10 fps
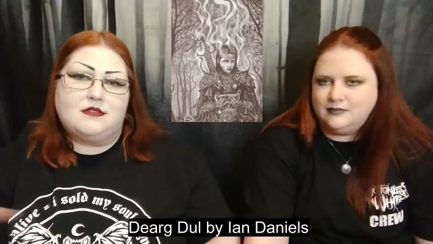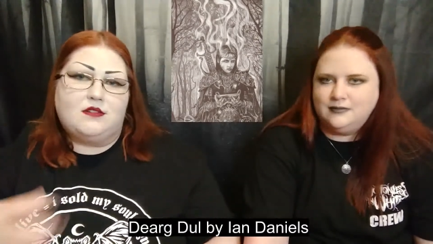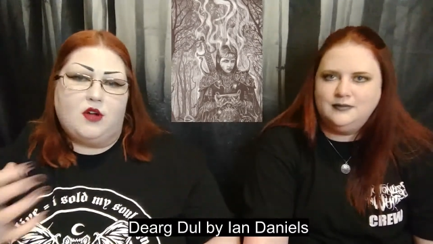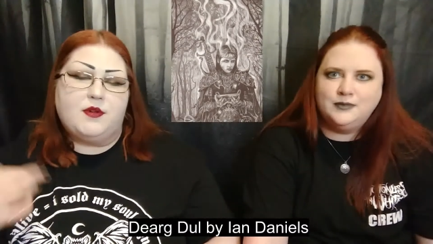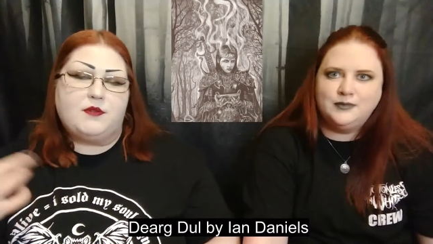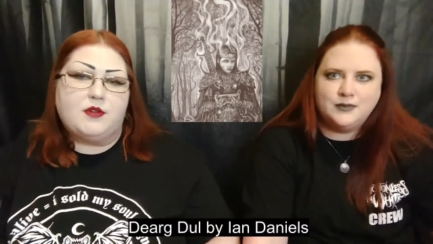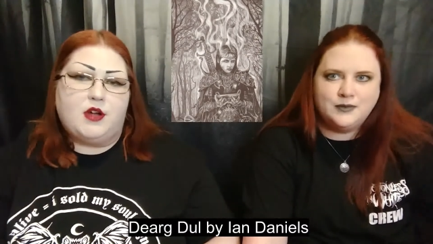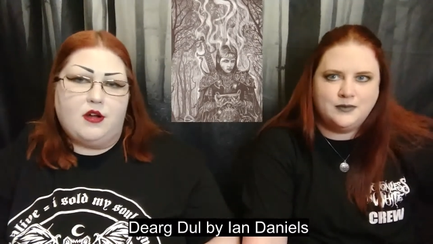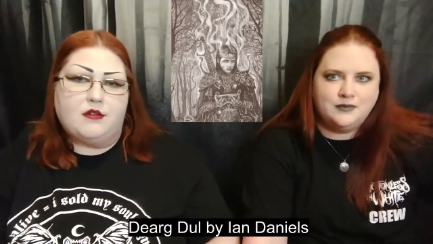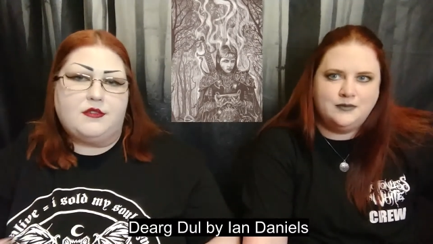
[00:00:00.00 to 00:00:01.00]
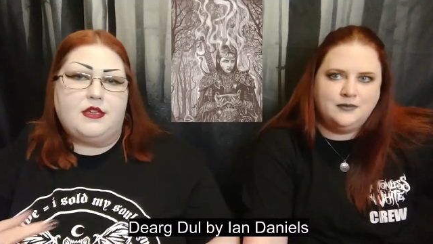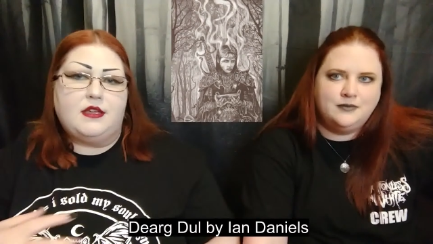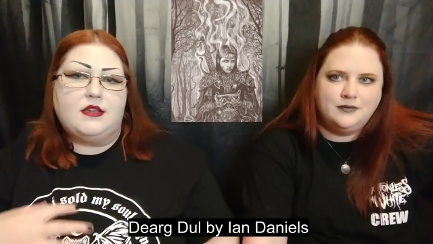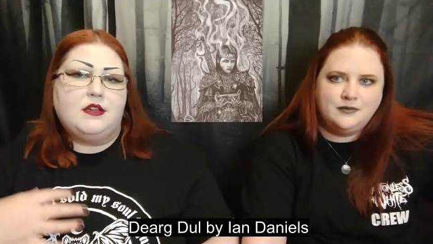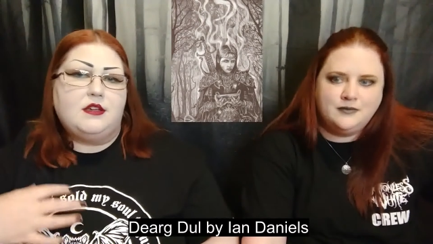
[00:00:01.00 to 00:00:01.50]
Speaker 1: uh mm-hmm. Cormac
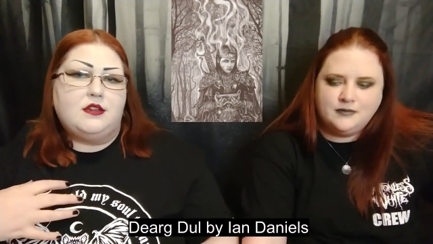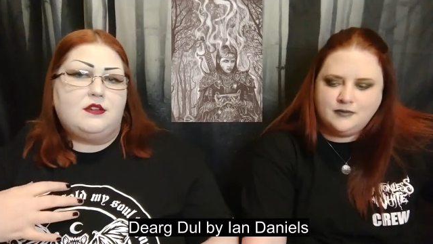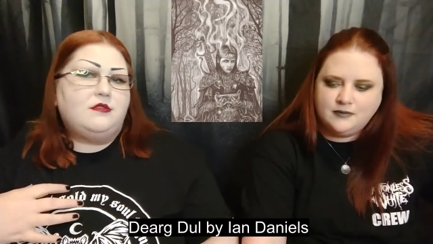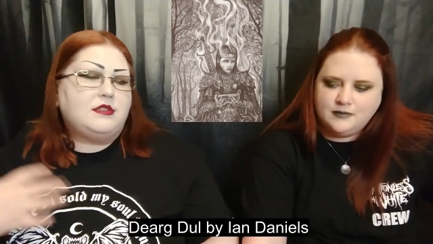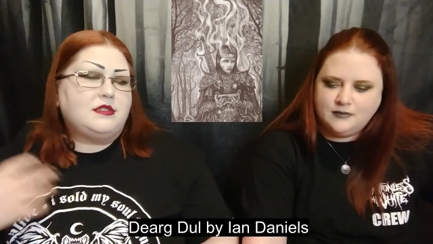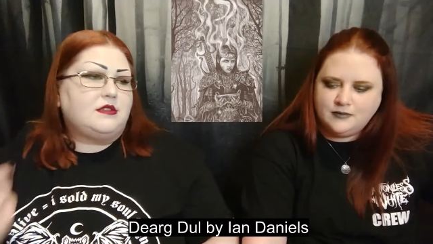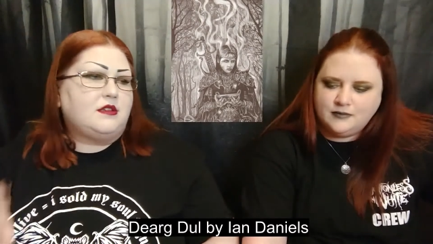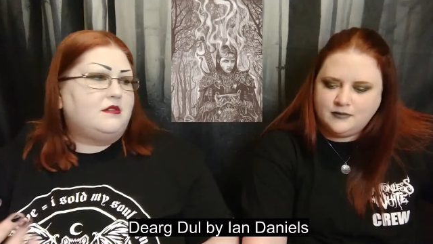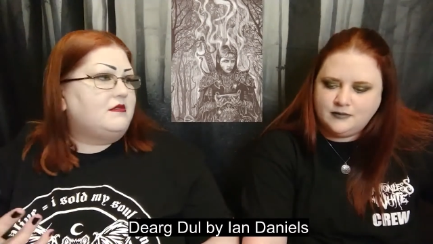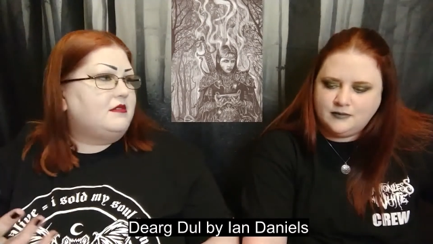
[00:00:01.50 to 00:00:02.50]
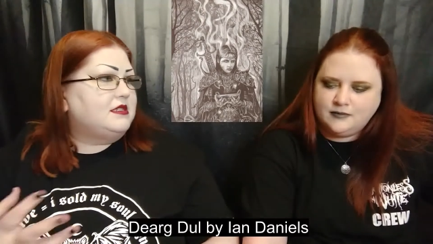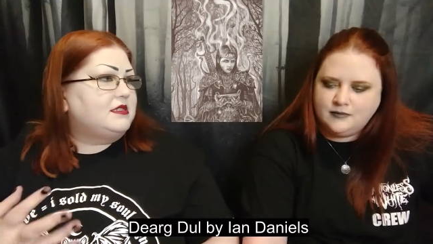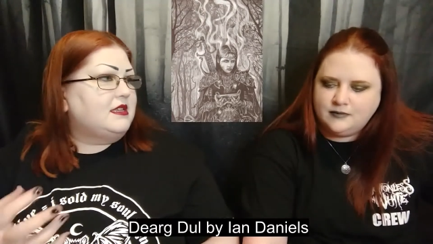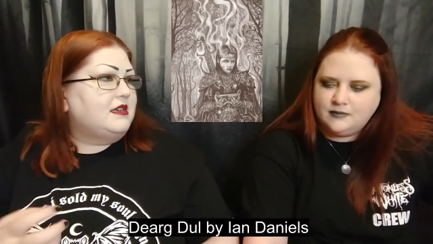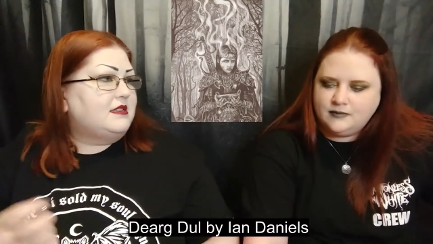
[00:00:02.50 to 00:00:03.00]
McCarthy, who is known
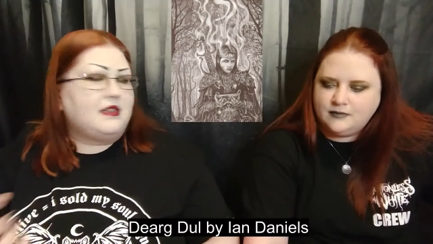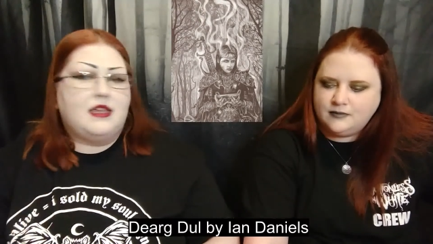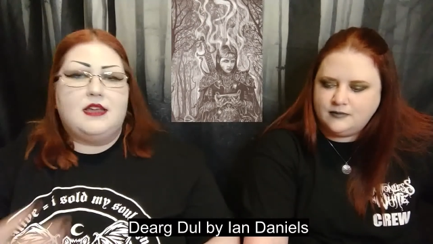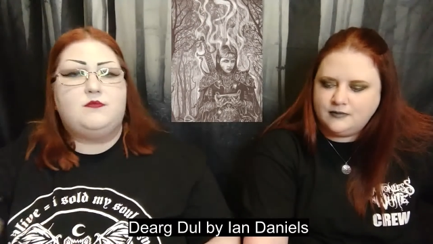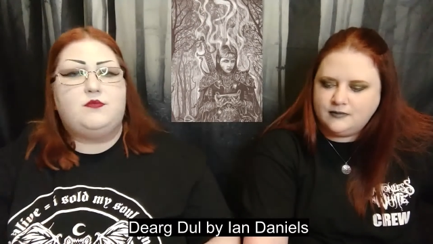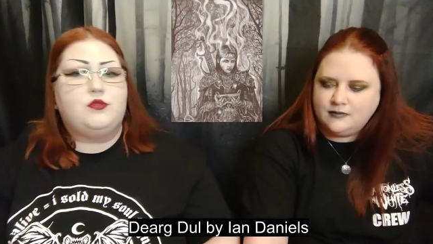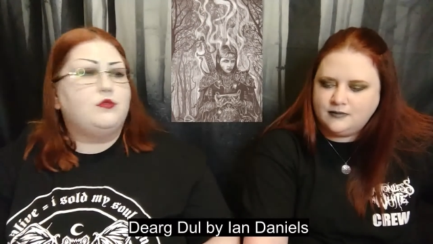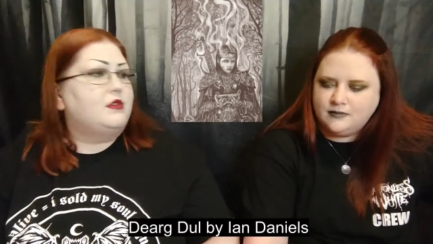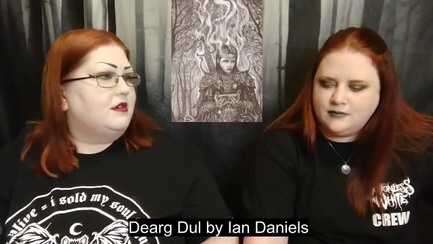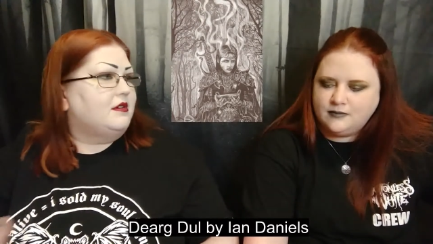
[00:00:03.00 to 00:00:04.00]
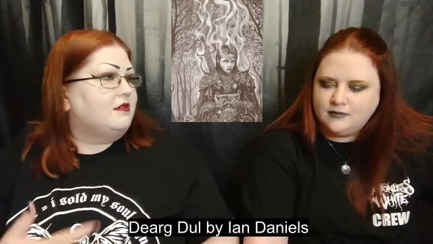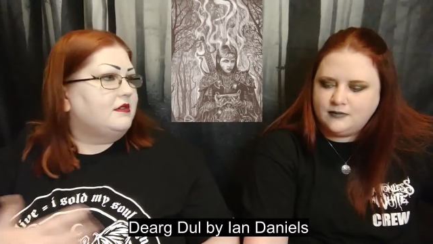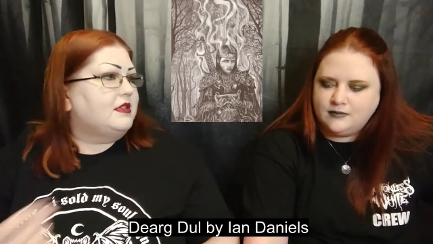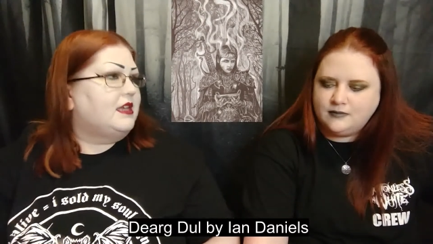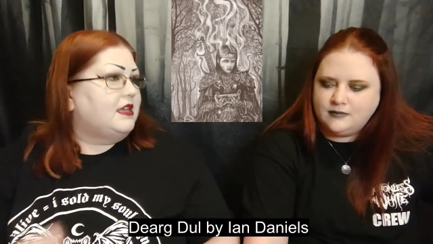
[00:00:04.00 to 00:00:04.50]
as like the head puka
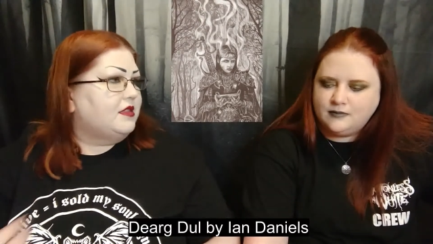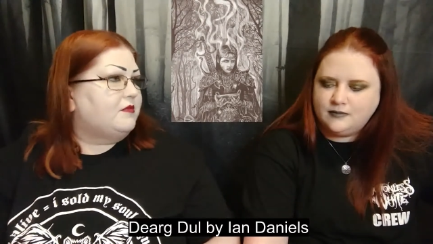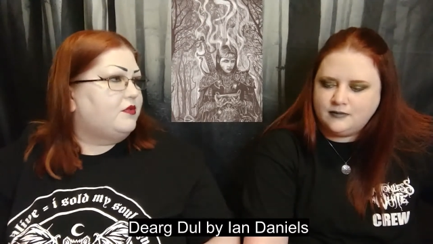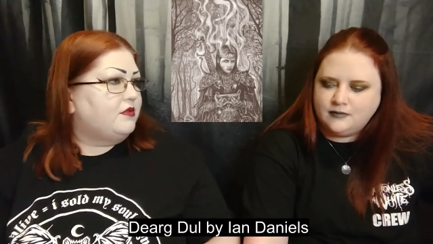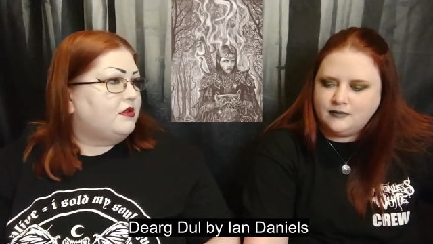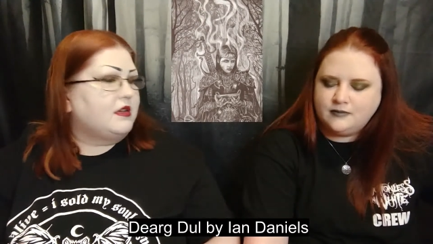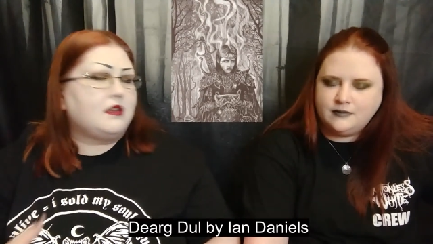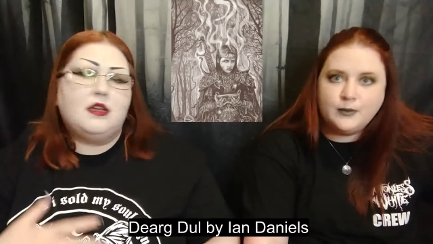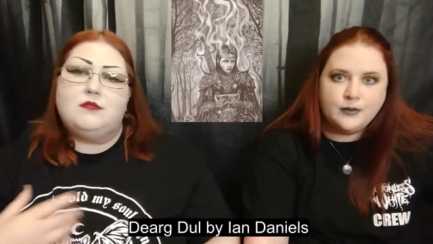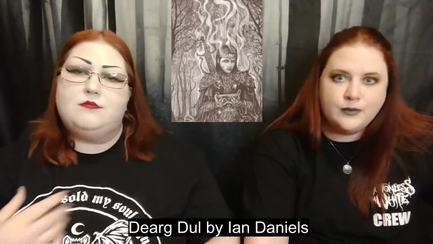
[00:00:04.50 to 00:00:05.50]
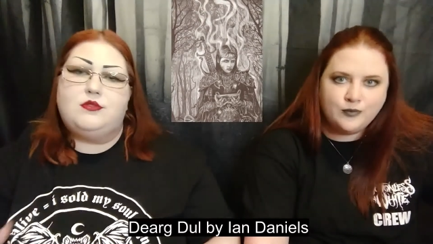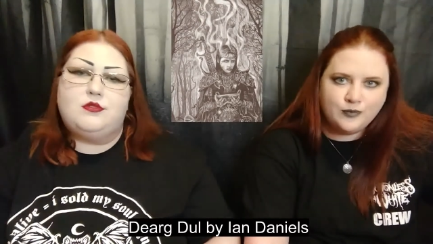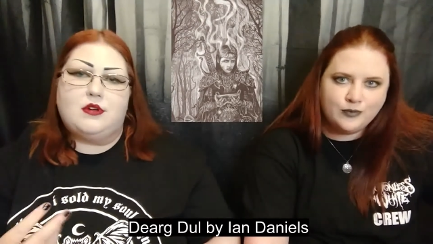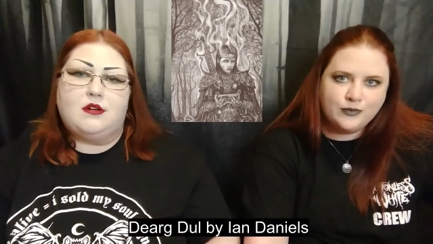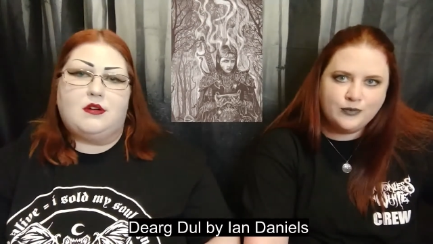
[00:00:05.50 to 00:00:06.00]
or the king of the puka.
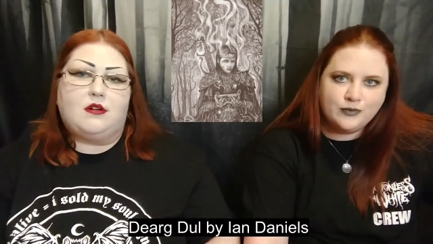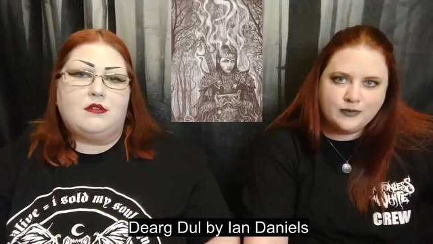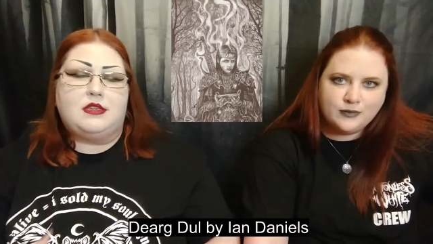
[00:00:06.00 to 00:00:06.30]
Puka are